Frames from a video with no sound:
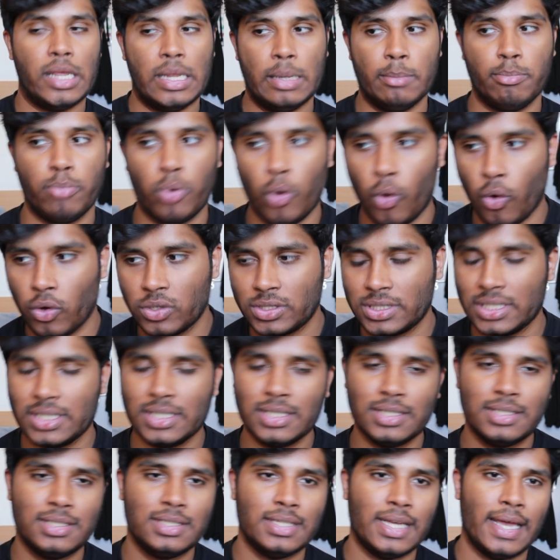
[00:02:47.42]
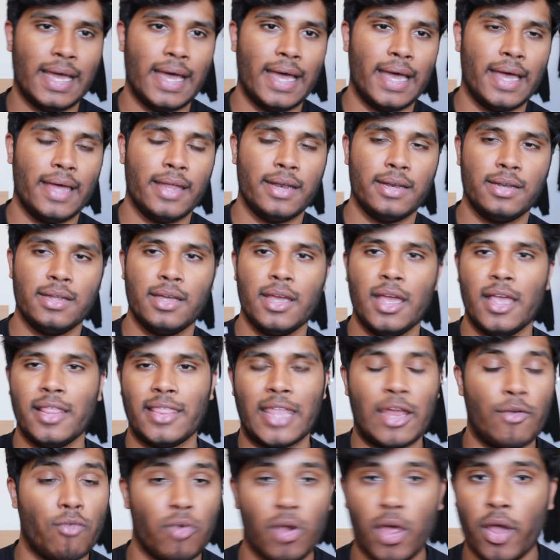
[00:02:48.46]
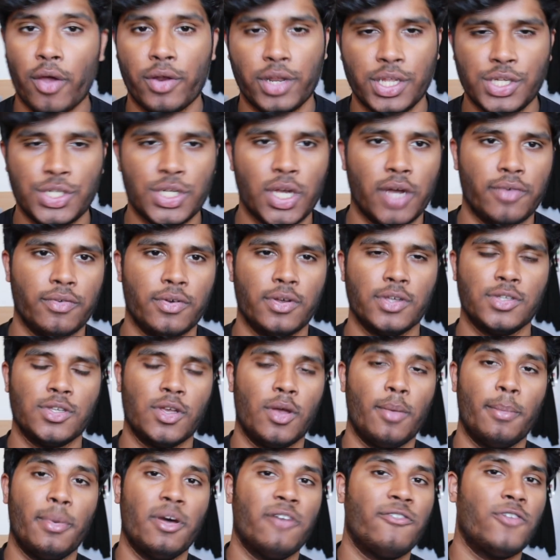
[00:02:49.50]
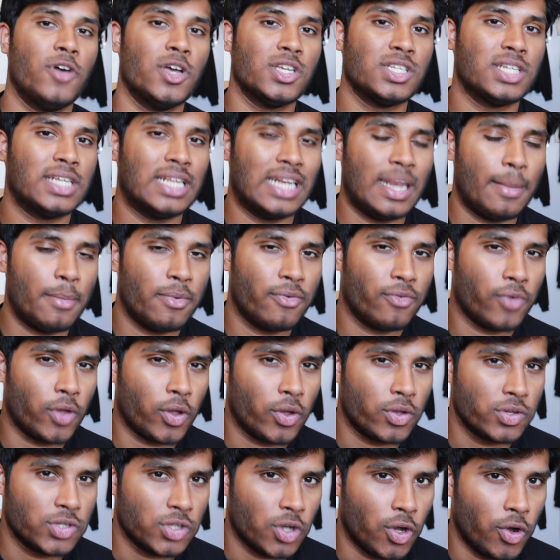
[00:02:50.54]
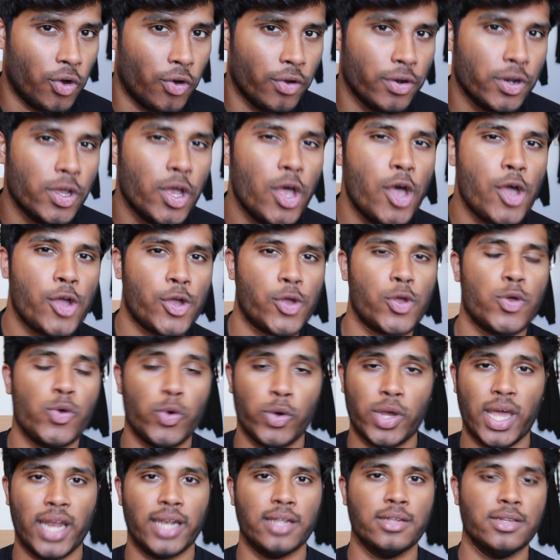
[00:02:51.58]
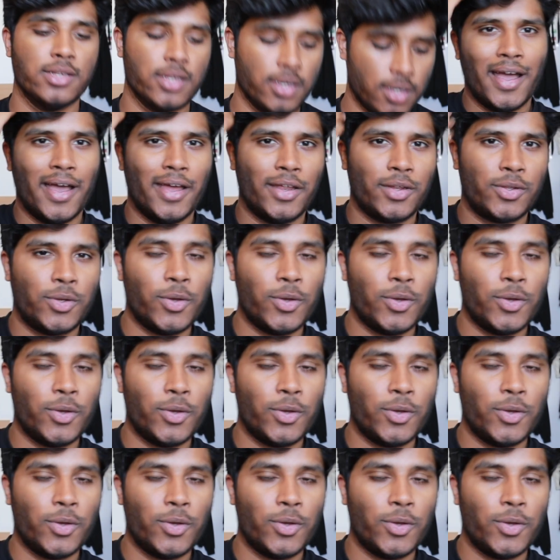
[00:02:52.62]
importance and they rely on each other. So, but firstly, let me focus on Google Calendar. And